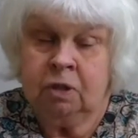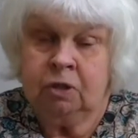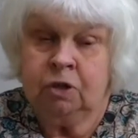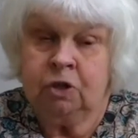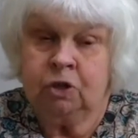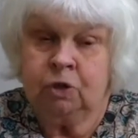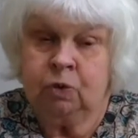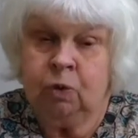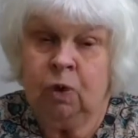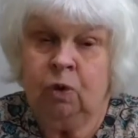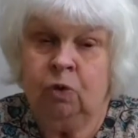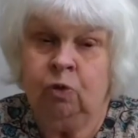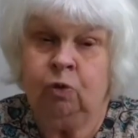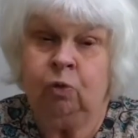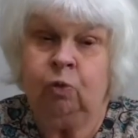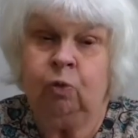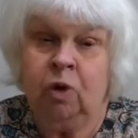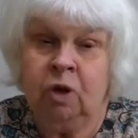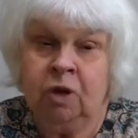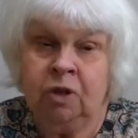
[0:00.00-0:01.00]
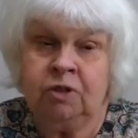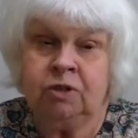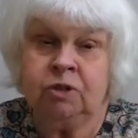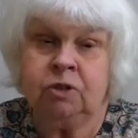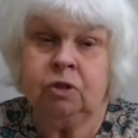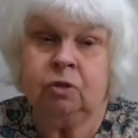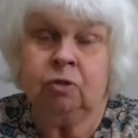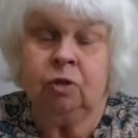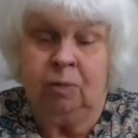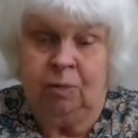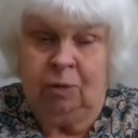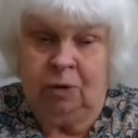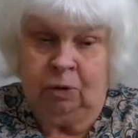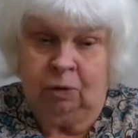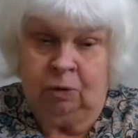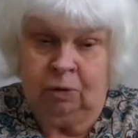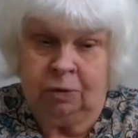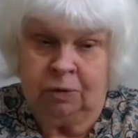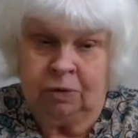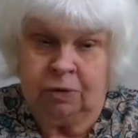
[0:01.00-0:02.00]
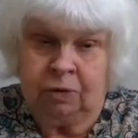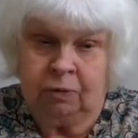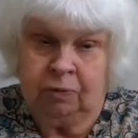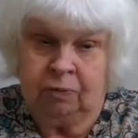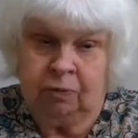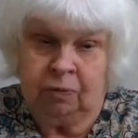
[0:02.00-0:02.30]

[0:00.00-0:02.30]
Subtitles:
the 12 worst criminals